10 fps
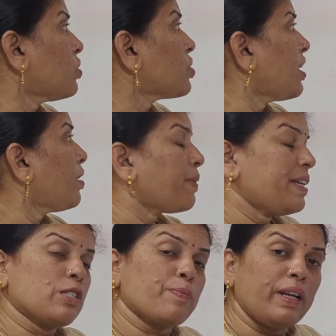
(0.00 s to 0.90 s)
question,
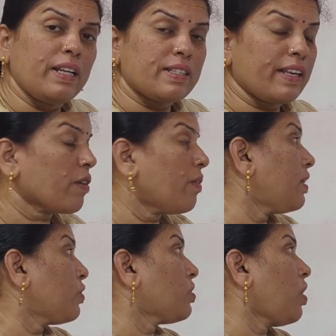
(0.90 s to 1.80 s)
principal is
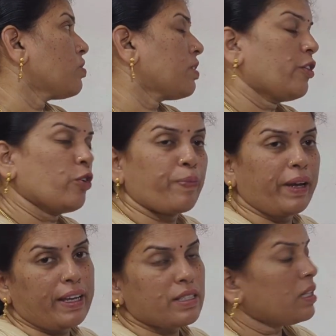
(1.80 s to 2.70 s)
equal to 1000
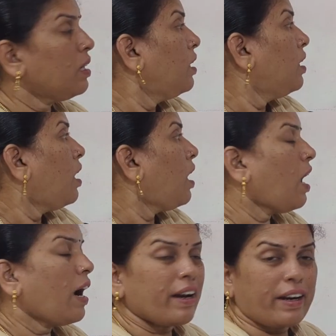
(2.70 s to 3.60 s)
rupees.
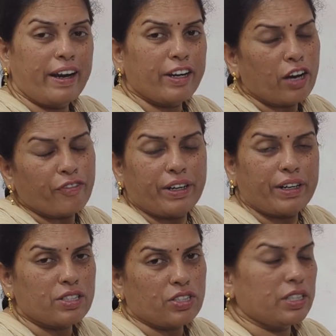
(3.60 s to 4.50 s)
Our rate of
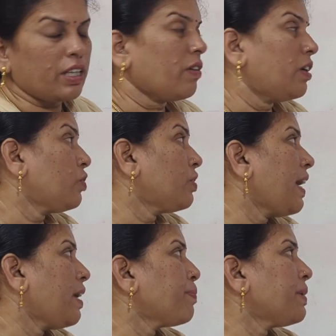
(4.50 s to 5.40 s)
interest is equal to
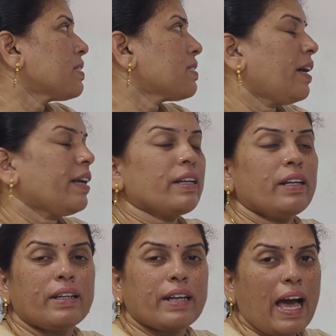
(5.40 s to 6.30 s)
10%.
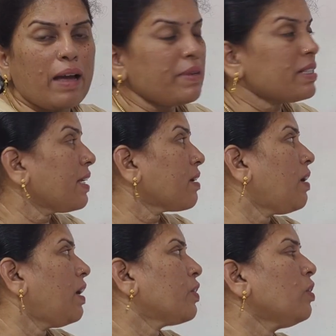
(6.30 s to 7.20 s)
Time is
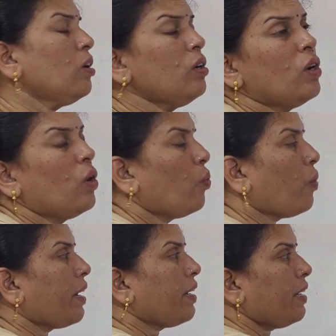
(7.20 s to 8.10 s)
equal to
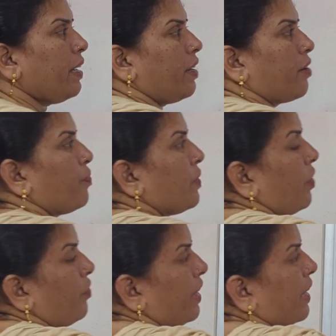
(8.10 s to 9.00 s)
1 year.
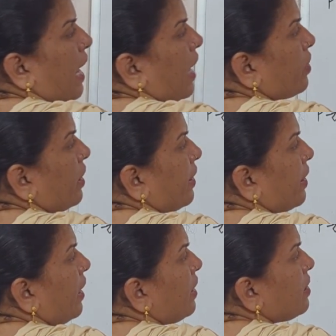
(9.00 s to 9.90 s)
We
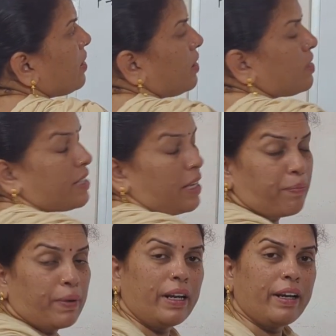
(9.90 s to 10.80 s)
calculated
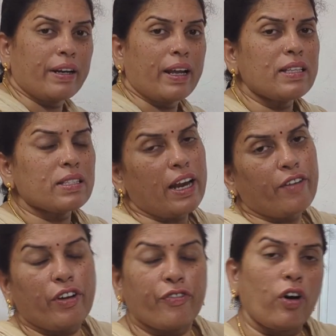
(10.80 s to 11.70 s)
simple interest
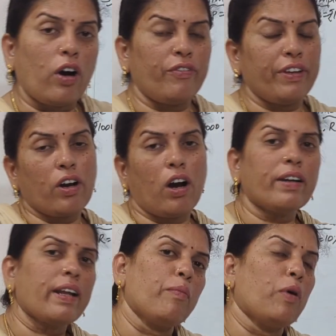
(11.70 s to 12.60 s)
and we
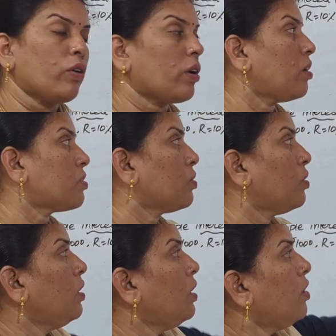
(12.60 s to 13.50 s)
got amount also.
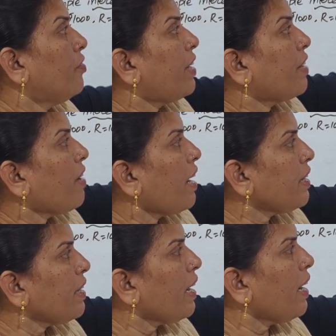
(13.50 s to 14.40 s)
For 1
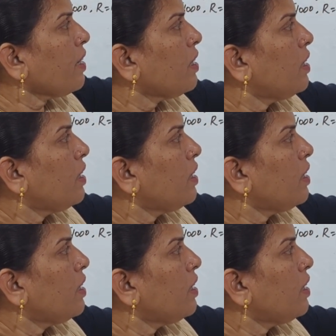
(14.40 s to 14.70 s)
year,